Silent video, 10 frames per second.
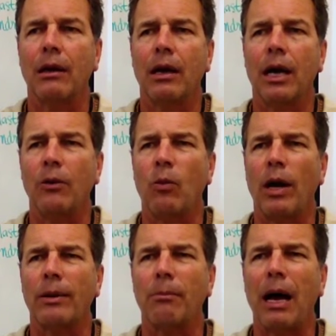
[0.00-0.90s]

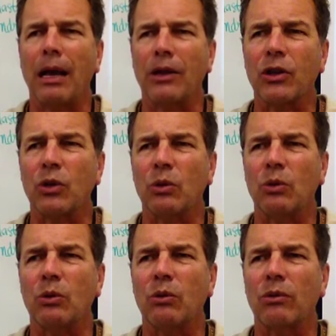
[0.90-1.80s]
unwanted
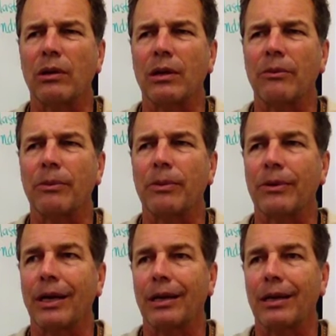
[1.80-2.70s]
molecules, and it would
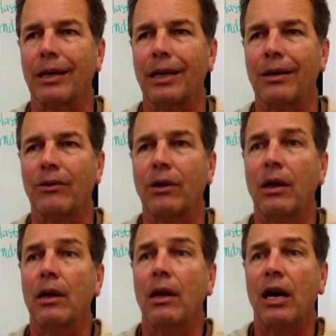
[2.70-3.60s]
protect it against
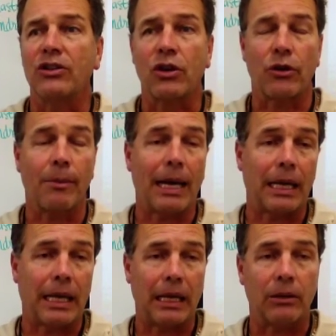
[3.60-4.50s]
a certain amount
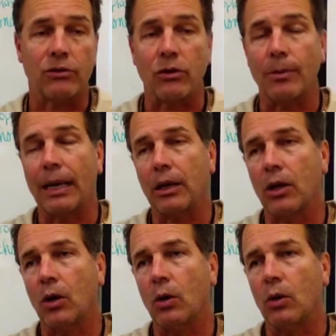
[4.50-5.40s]
of heat, certain amount of
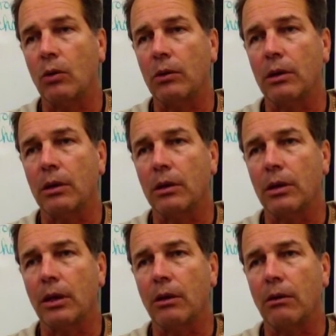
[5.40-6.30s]
cold. You
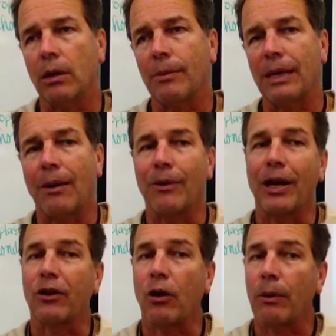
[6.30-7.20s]
know, I mean, now we're
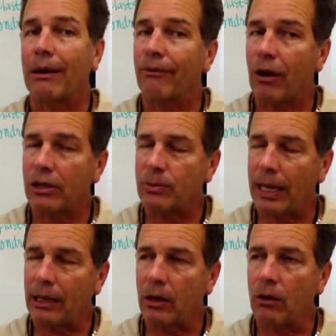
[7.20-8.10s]
not talking about
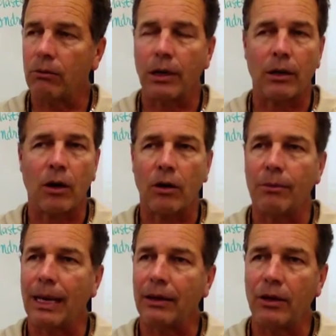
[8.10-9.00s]
frostbite cold, we're not talking
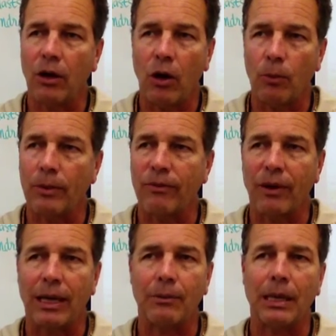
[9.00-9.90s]
about, open
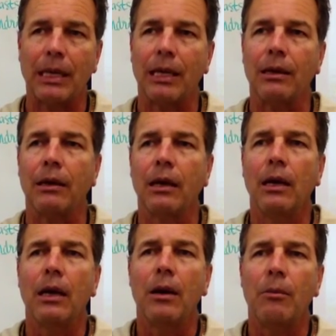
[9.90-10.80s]
flame heat.
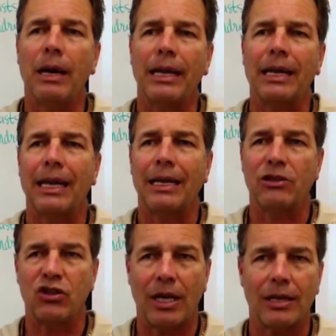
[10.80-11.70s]
But it can
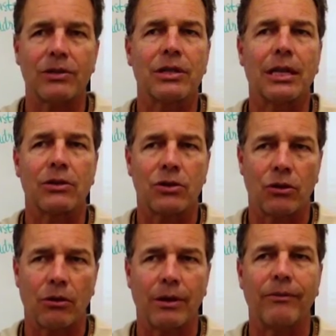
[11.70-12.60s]
adjust to
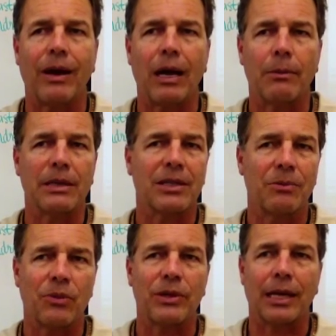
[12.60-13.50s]
external environments, can
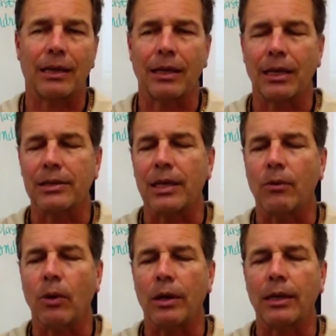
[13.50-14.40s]
protect it against
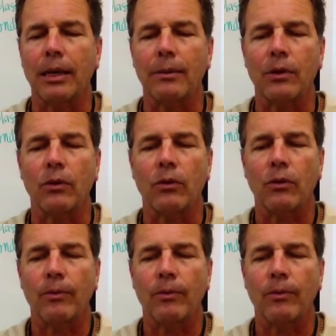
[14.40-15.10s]
unwanted chemicals.